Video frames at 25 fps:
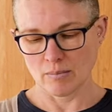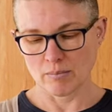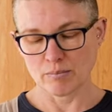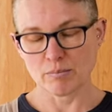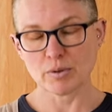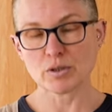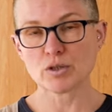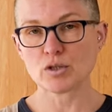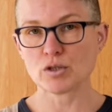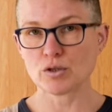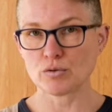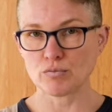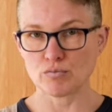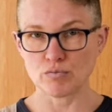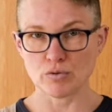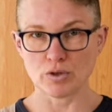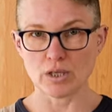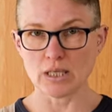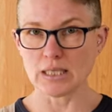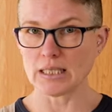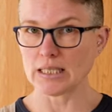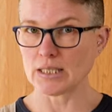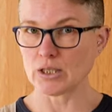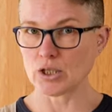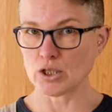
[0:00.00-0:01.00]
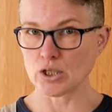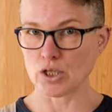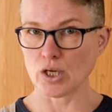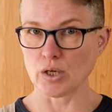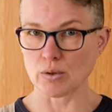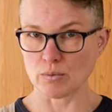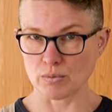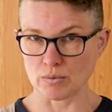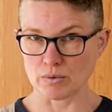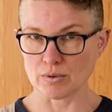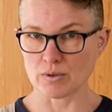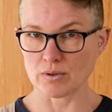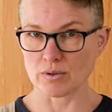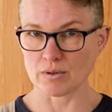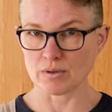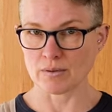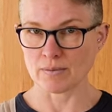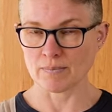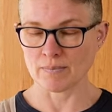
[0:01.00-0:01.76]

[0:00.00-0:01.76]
but you really don't.